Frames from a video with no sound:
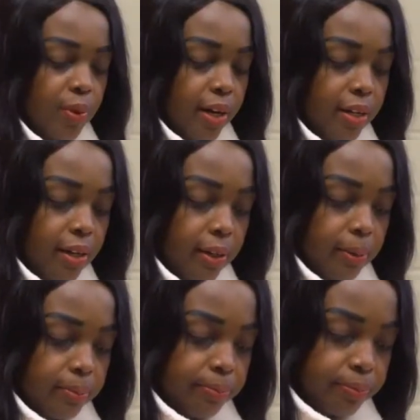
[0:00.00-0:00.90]
why
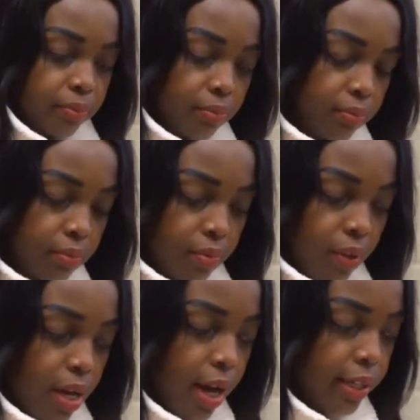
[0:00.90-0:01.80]

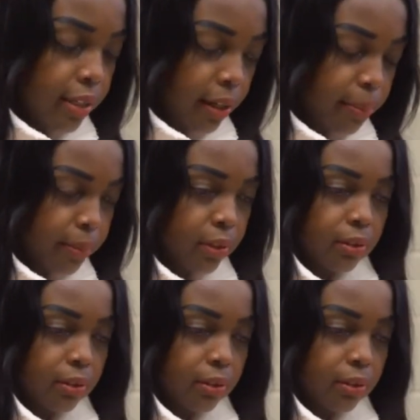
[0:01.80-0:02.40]
I came